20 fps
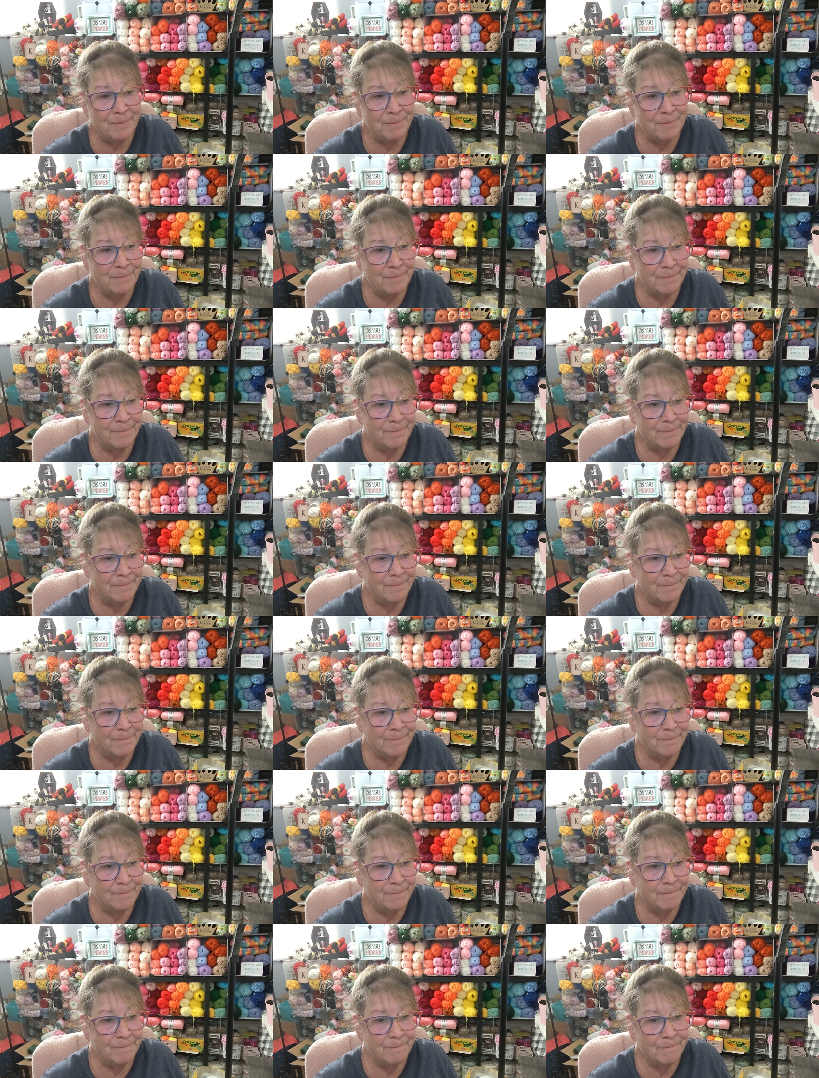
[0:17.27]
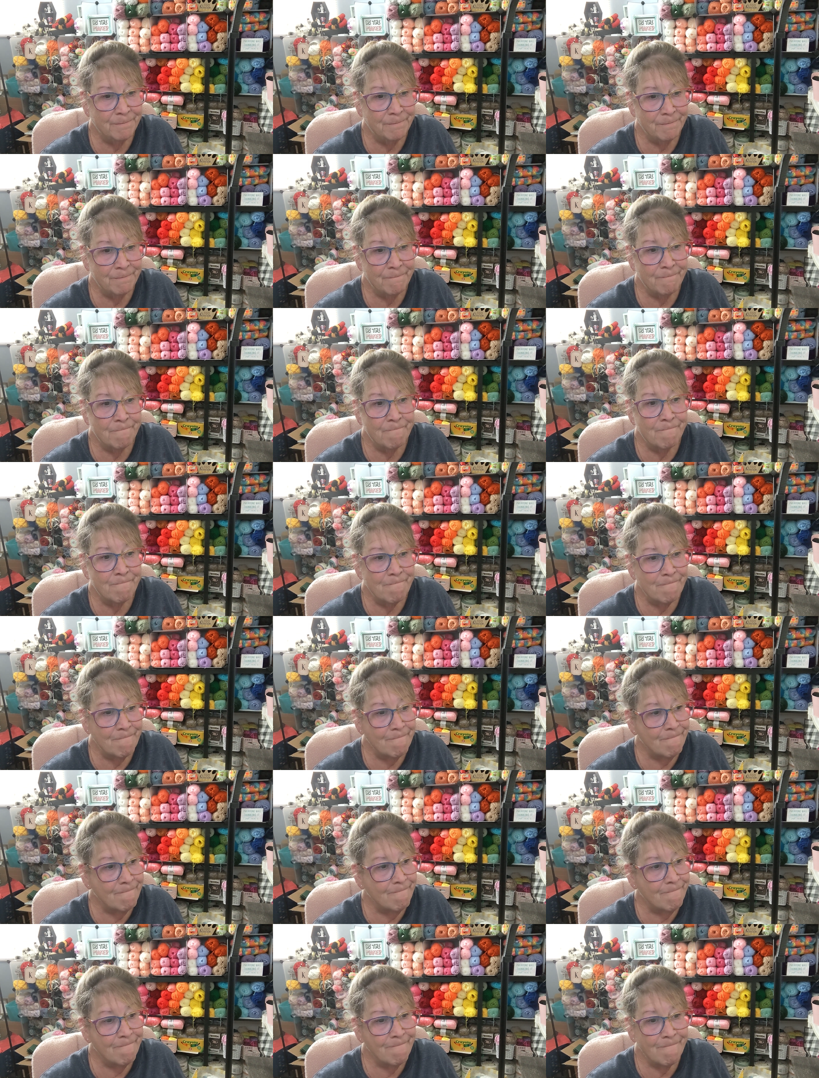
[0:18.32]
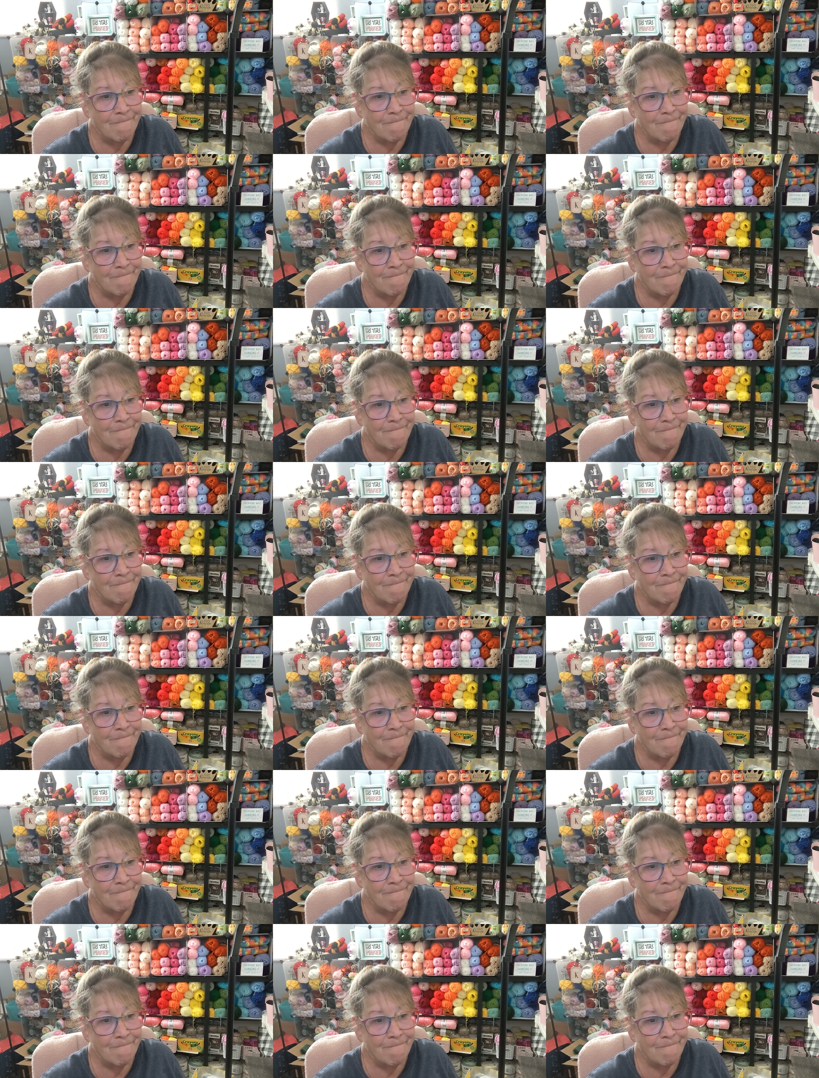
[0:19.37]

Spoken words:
No one is speaking in this clip.